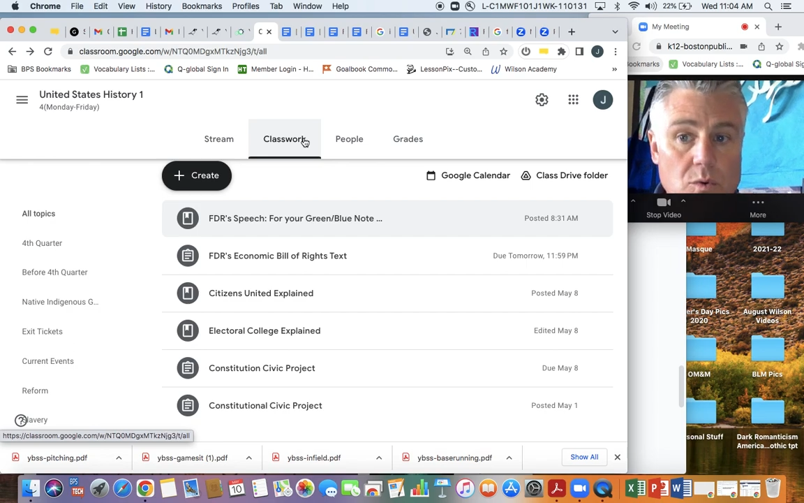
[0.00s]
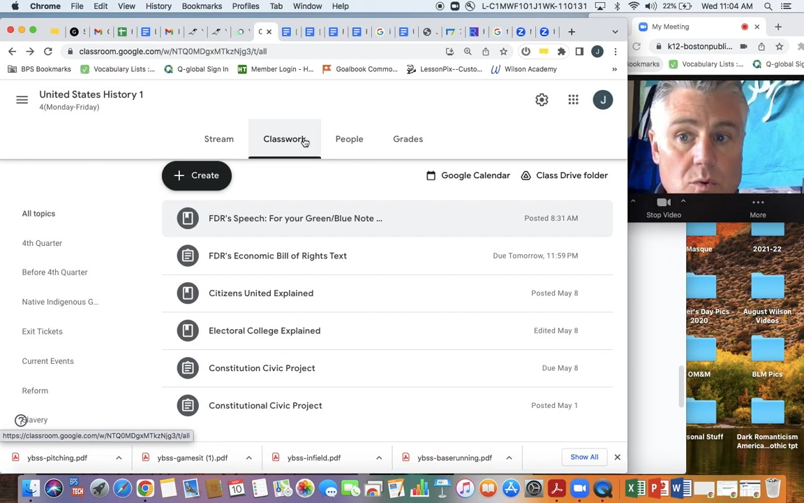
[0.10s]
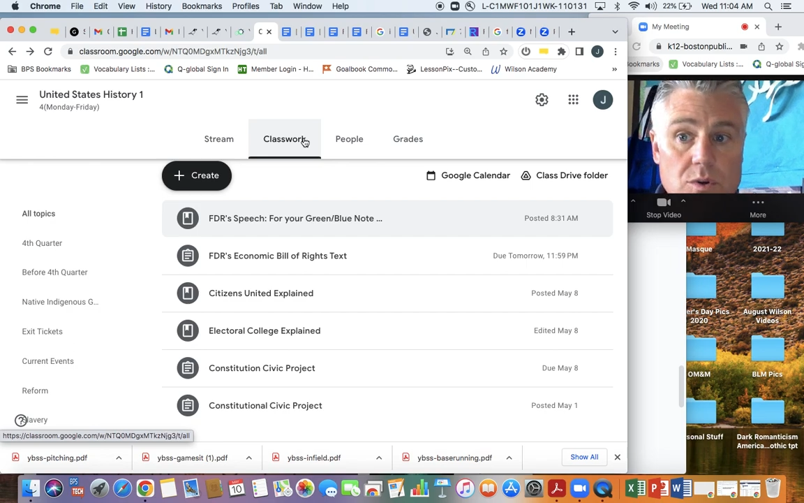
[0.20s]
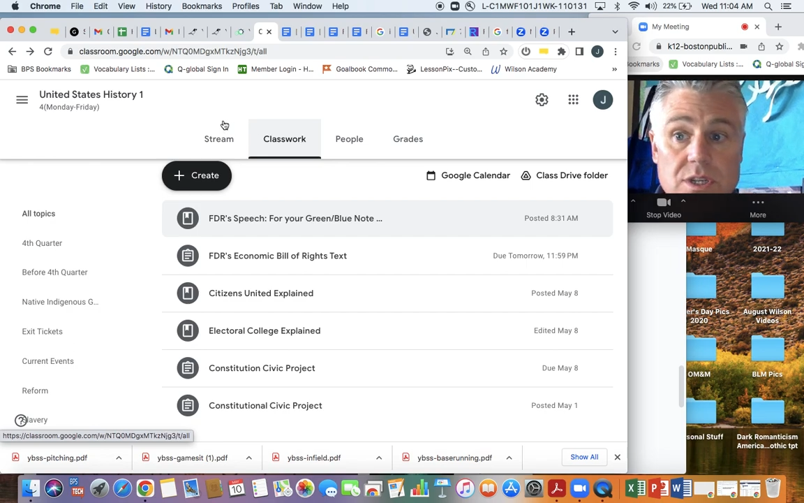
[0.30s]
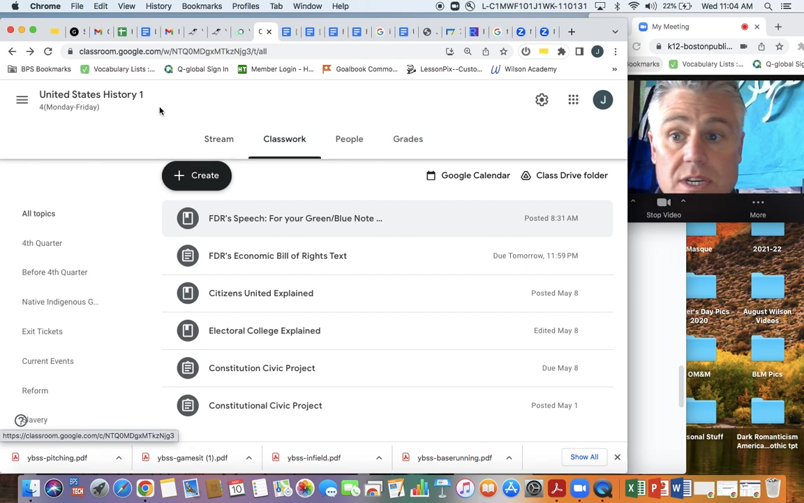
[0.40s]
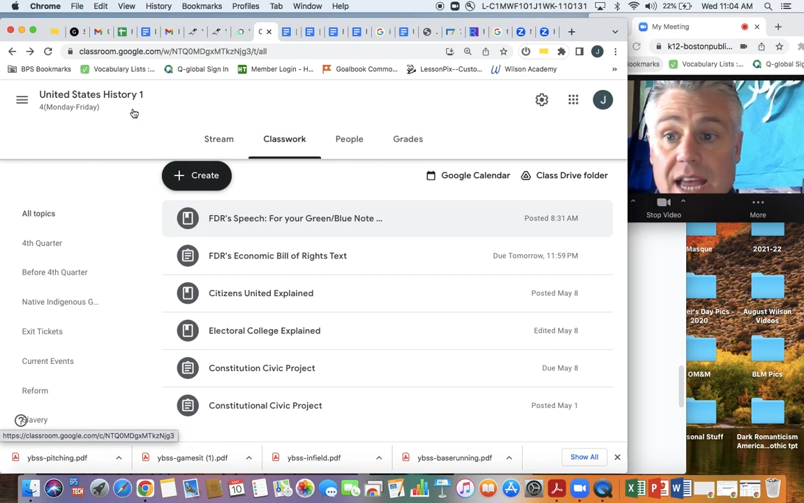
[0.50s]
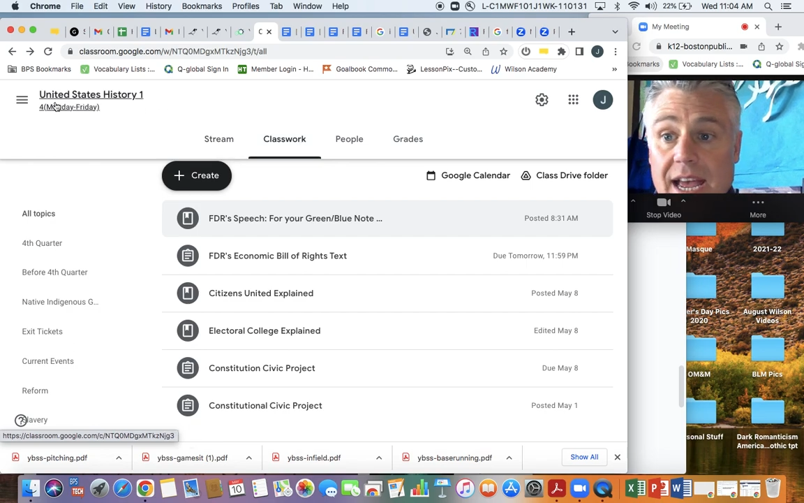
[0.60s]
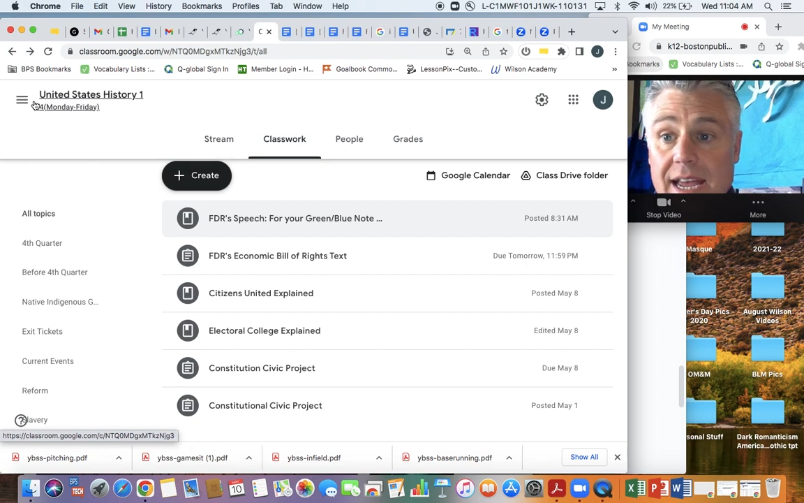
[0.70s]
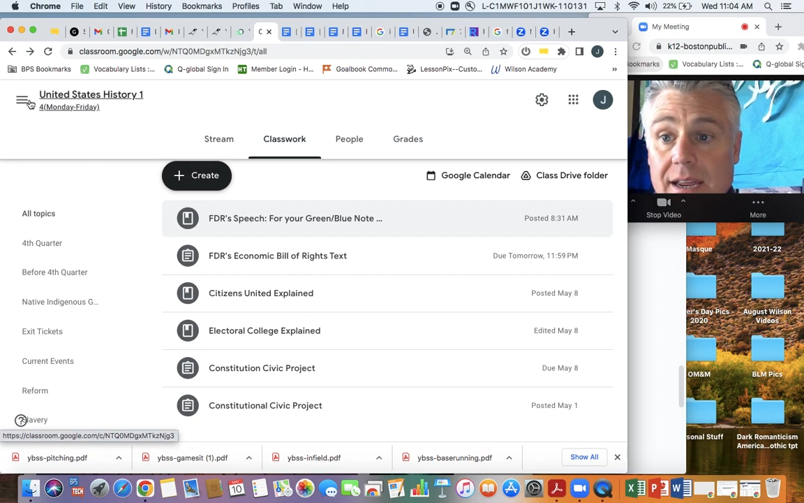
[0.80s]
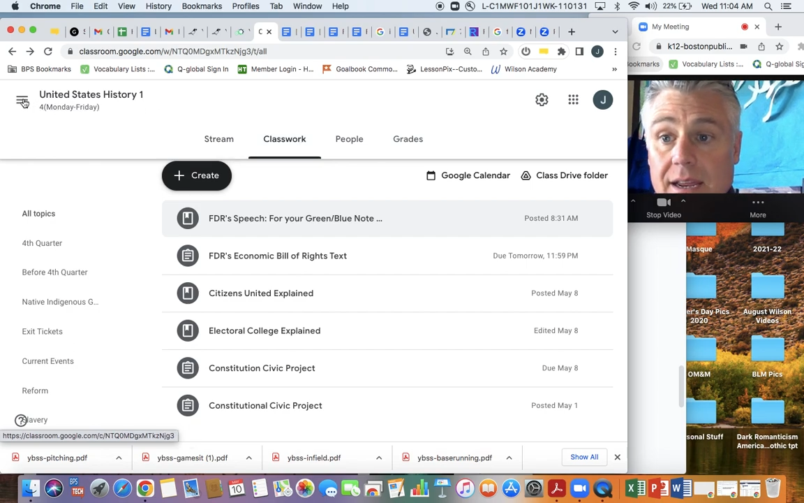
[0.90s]

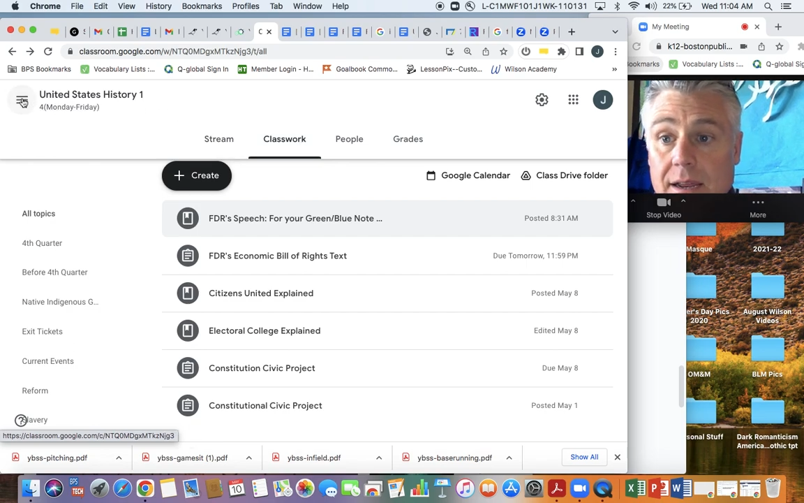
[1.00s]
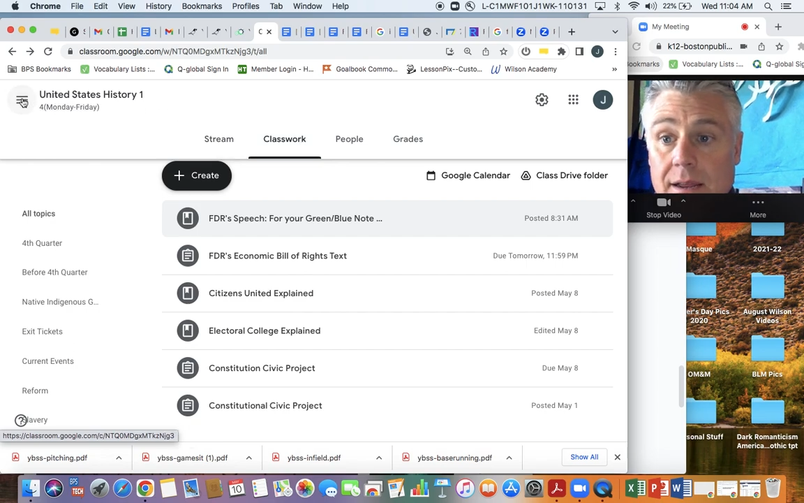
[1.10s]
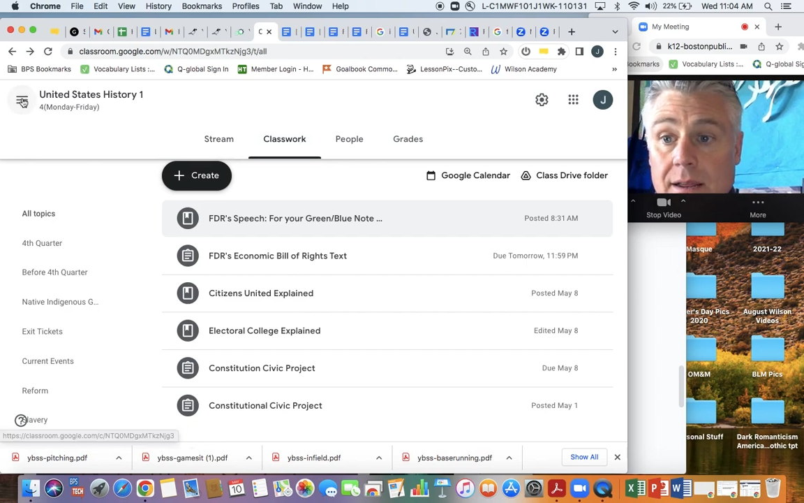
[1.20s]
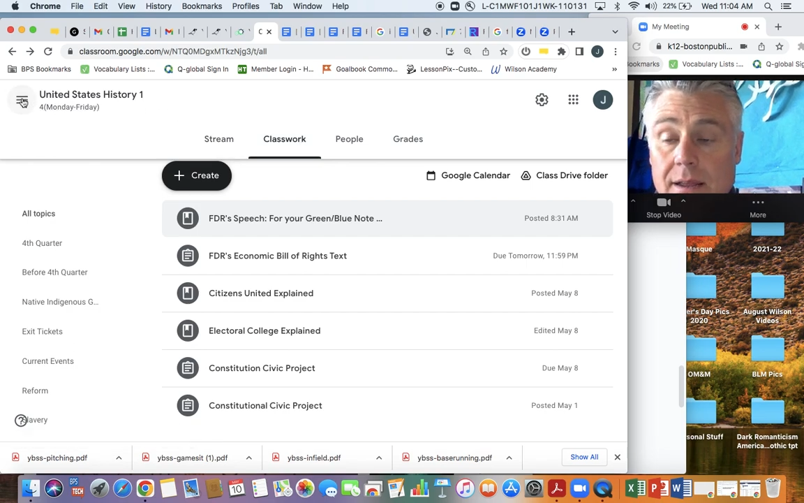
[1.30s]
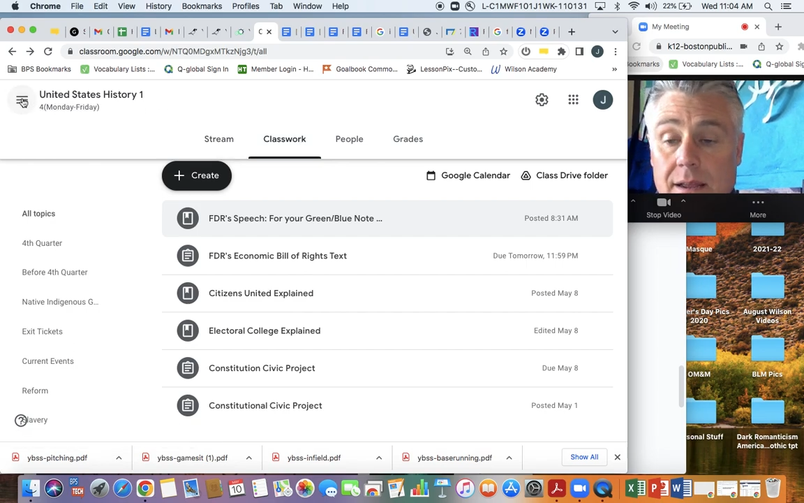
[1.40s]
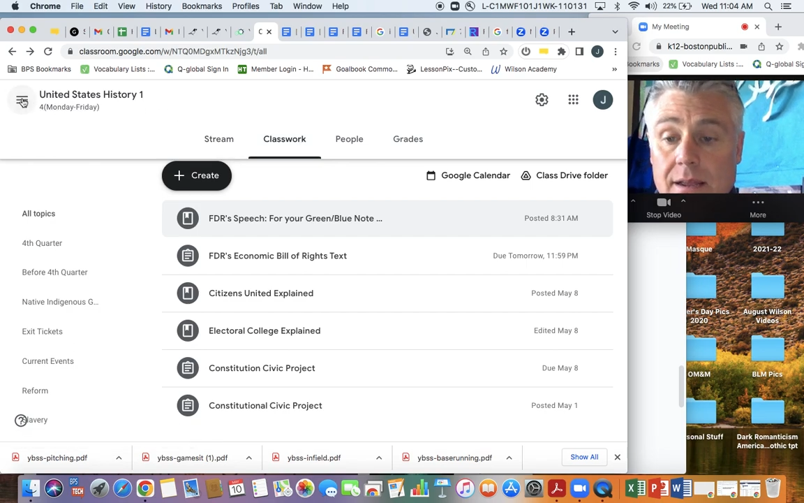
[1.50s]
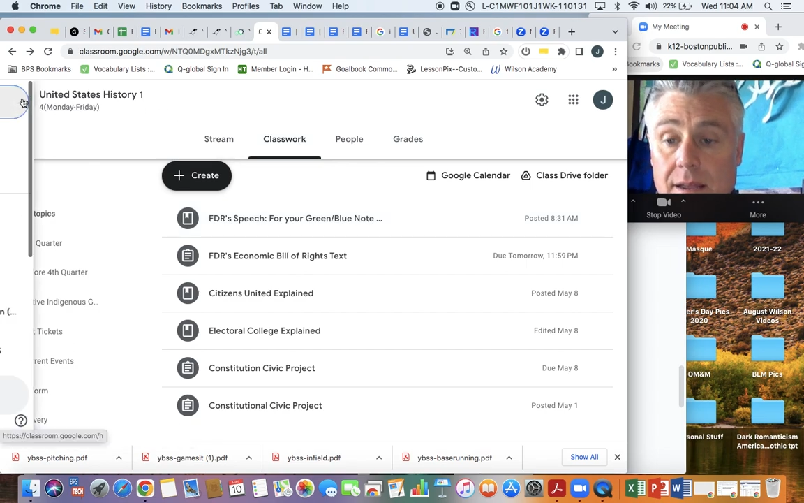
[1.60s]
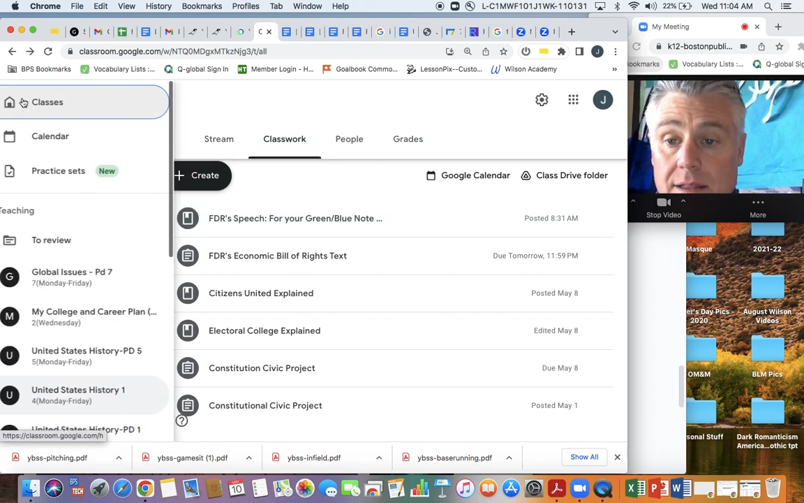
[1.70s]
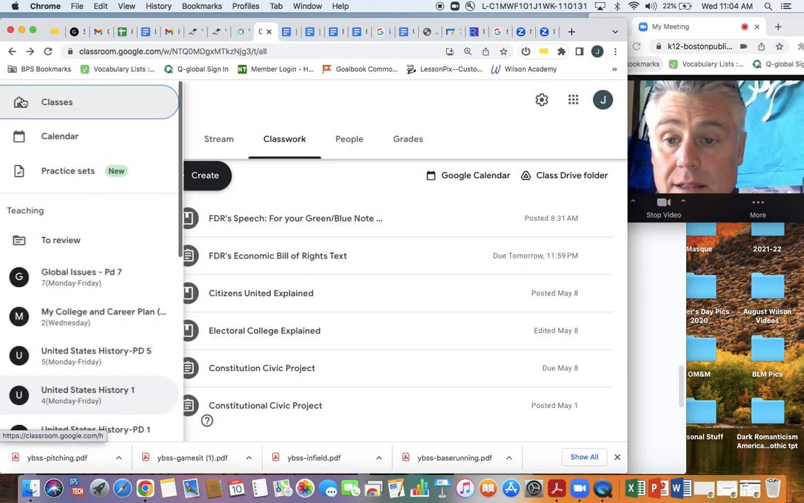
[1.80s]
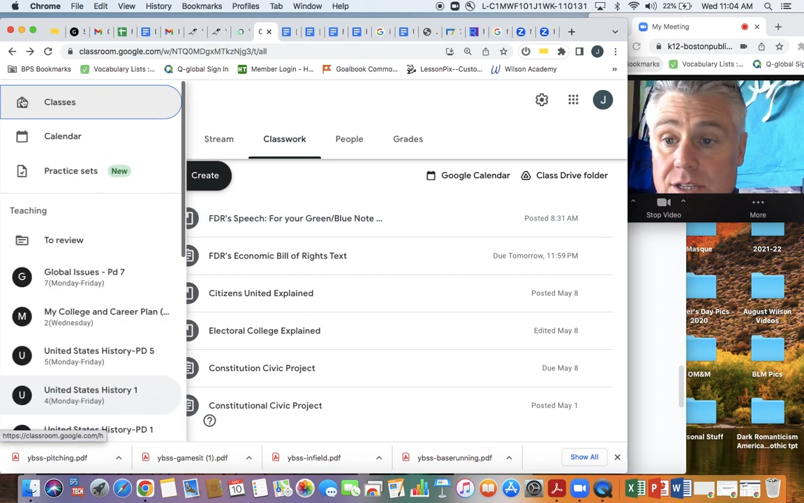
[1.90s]
today, this